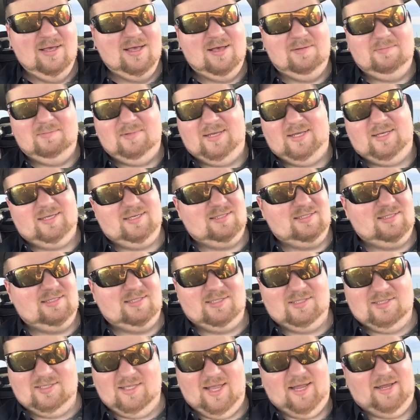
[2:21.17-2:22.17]
Like, it's
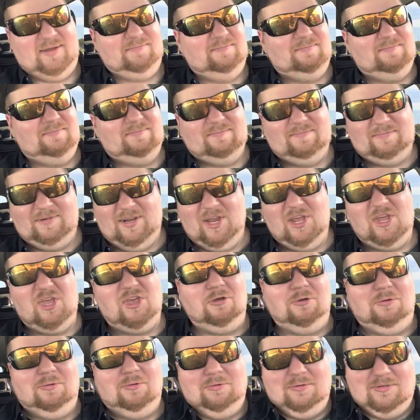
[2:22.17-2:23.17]
just like
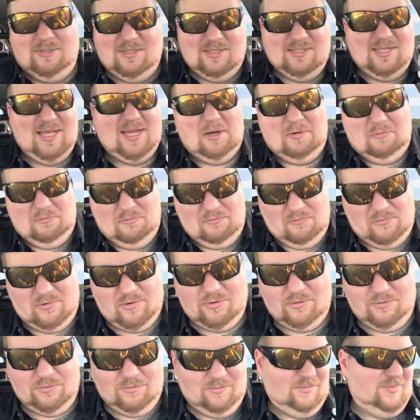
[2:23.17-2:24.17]
huge. It's like a
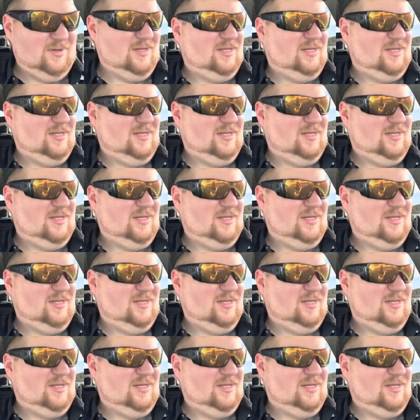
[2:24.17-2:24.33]
room.